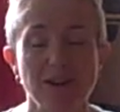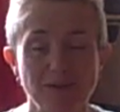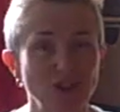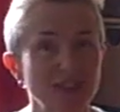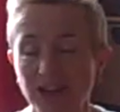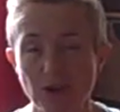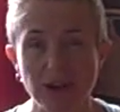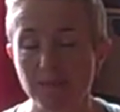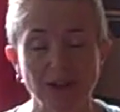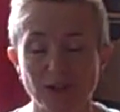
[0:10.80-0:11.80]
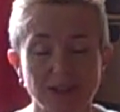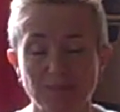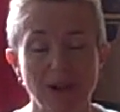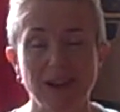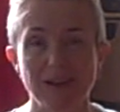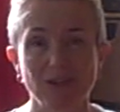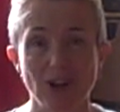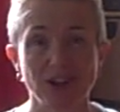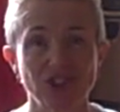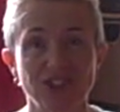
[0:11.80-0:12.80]
I've just sent you an email to explain.
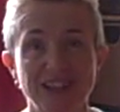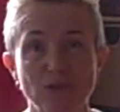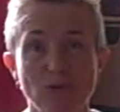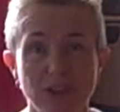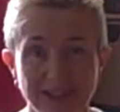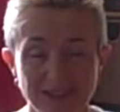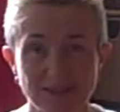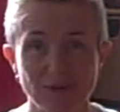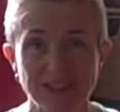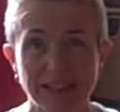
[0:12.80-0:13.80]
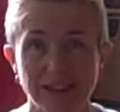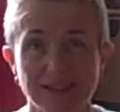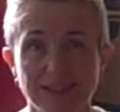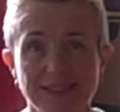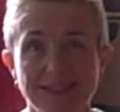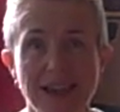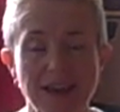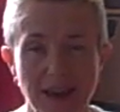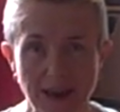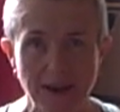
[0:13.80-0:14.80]
I just did all this and the ready thing didn't
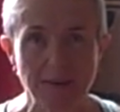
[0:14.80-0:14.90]
take.